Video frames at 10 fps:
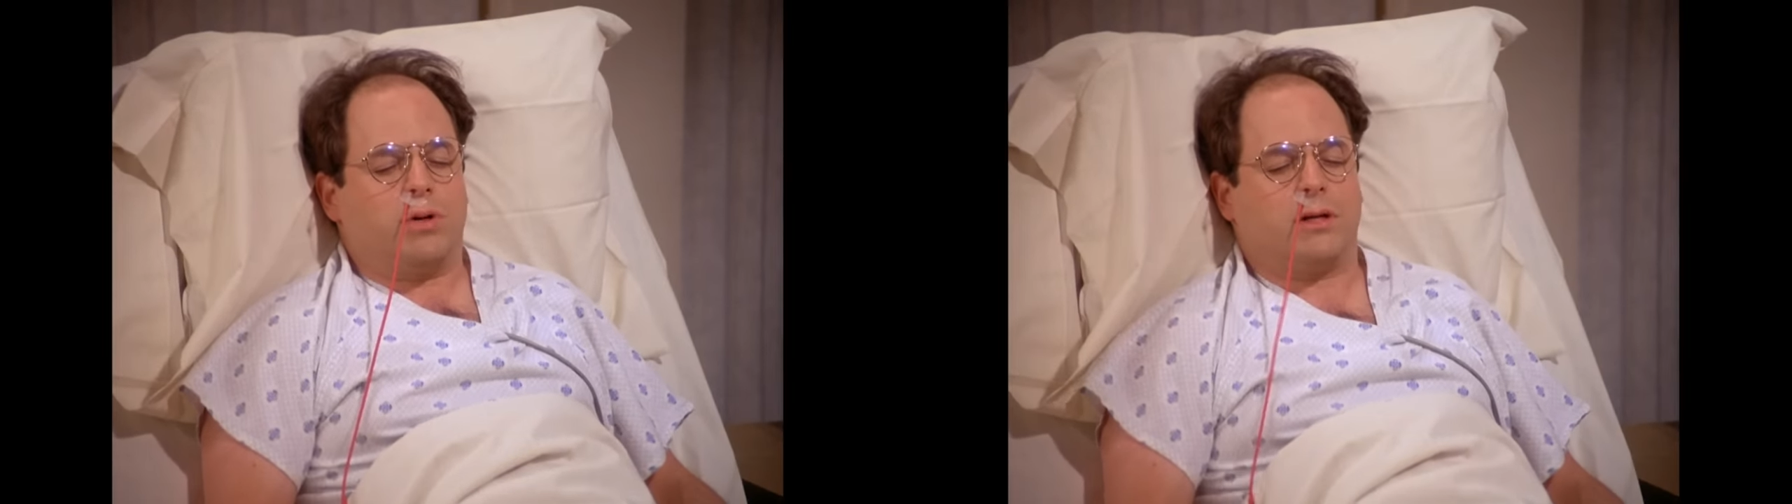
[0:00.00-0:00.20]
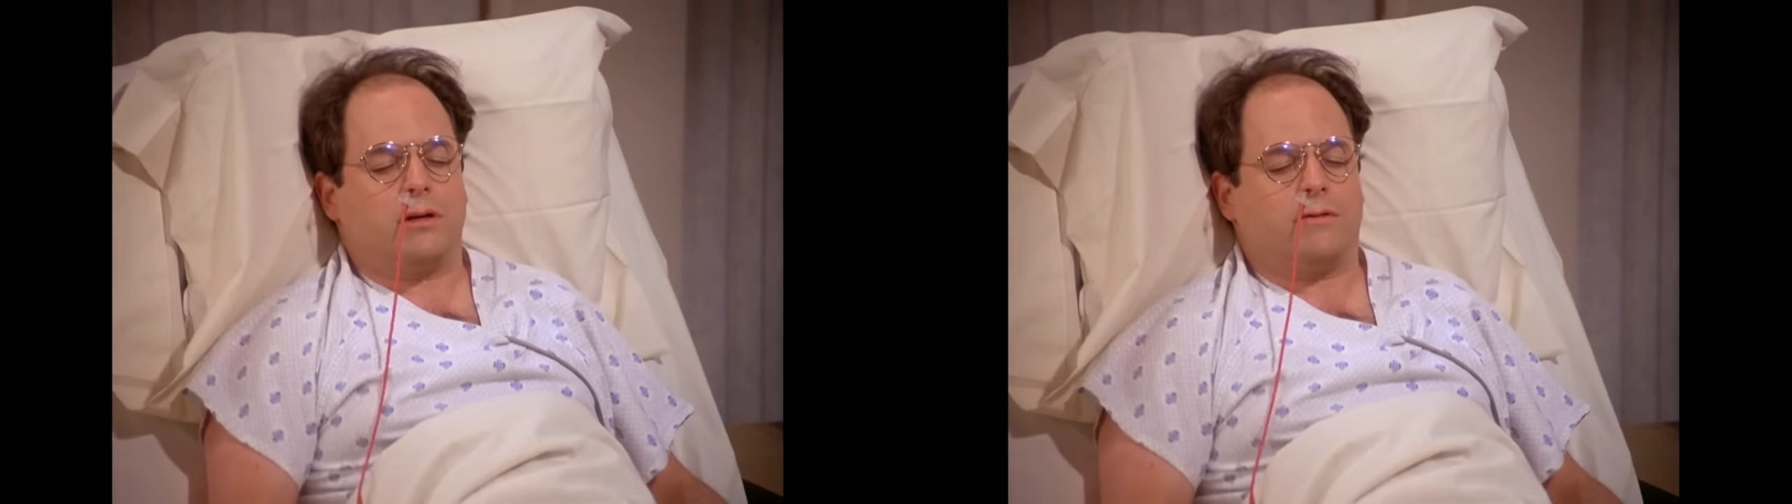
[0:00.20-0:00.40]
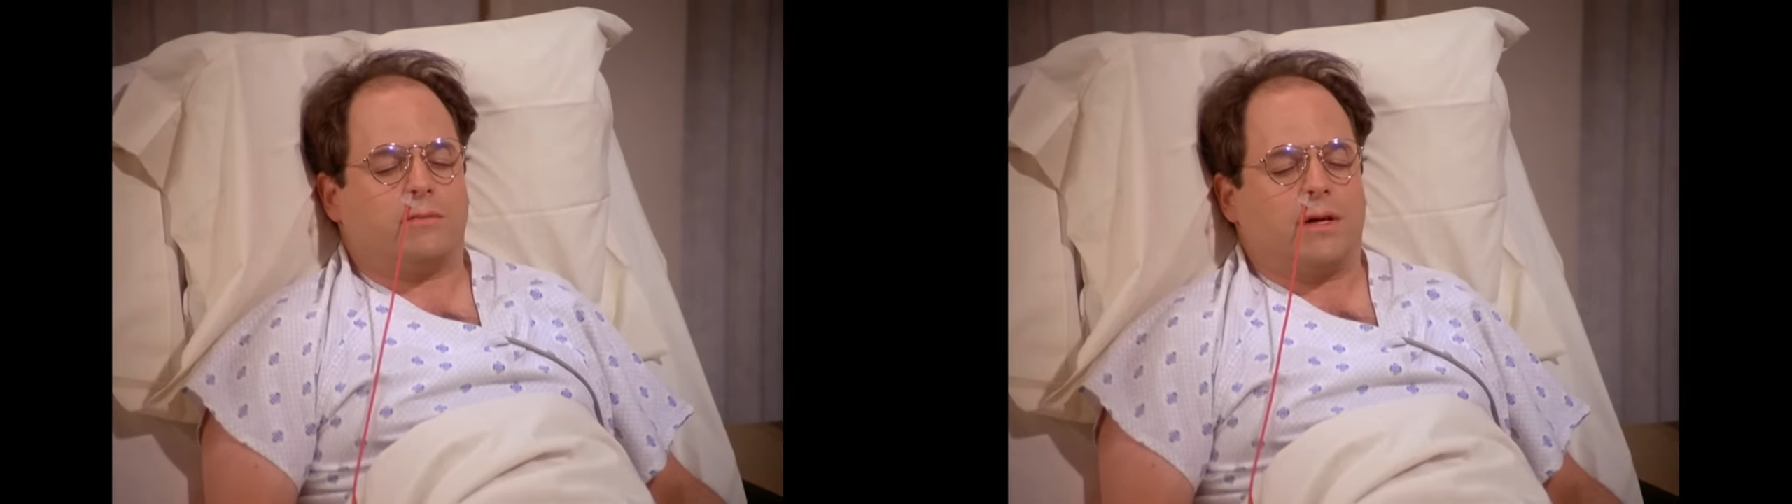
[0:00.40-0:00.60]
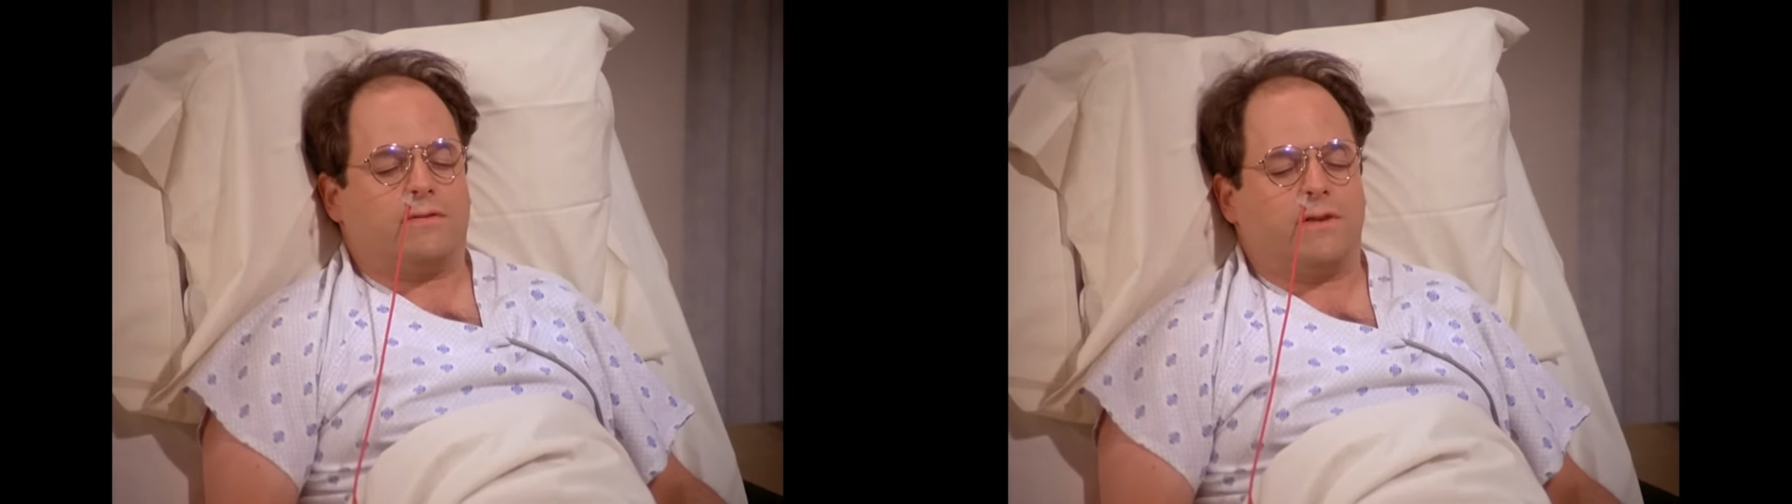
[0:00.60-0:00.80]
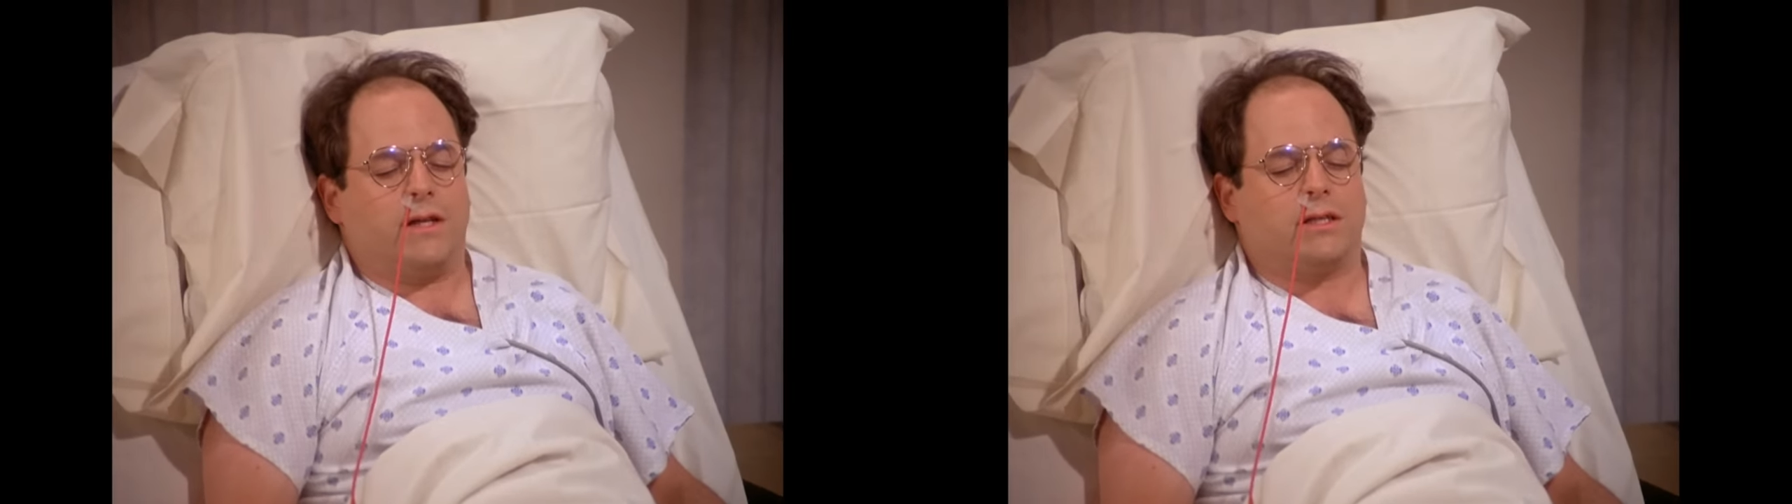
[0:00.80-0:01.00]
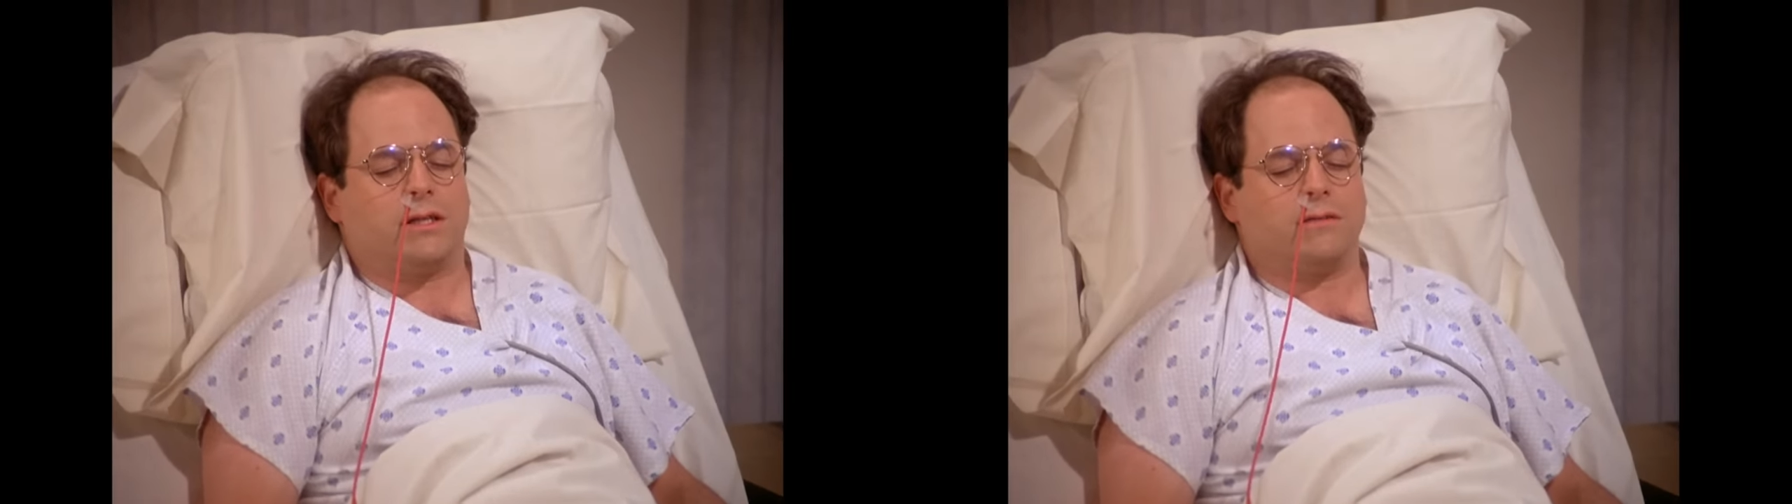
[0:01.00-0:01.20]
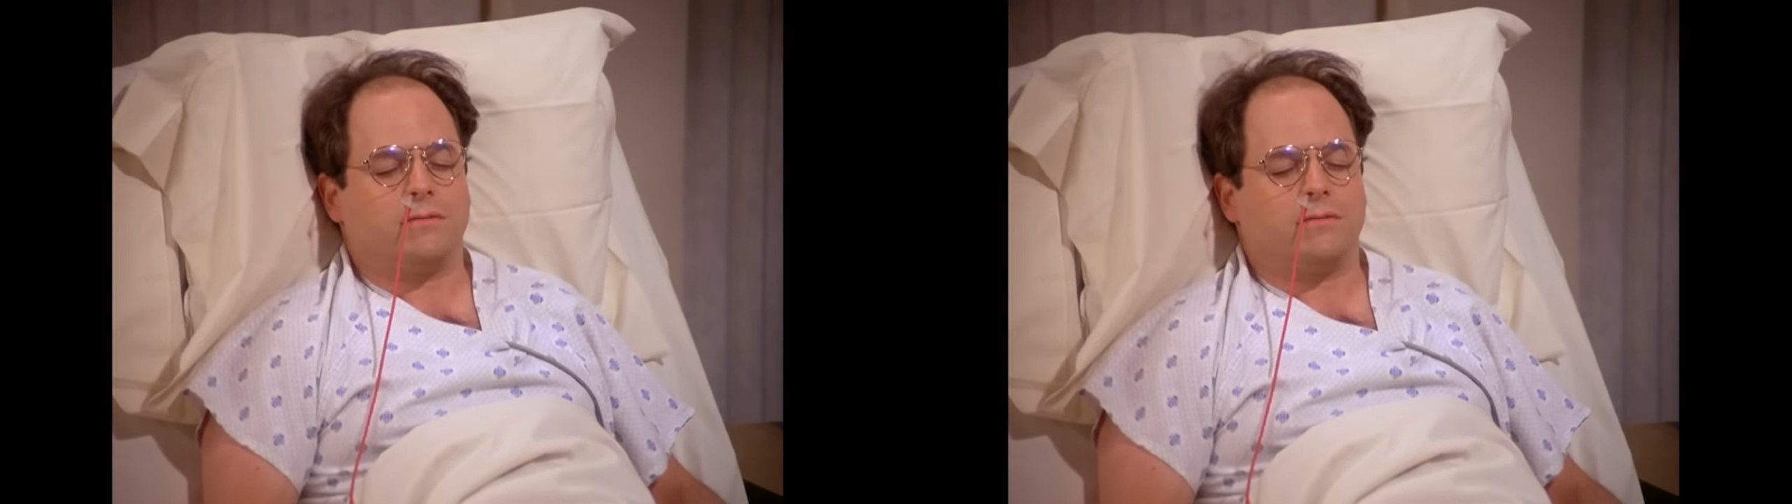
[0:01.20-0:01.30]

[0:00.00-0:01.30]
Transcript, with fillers: put it over my face.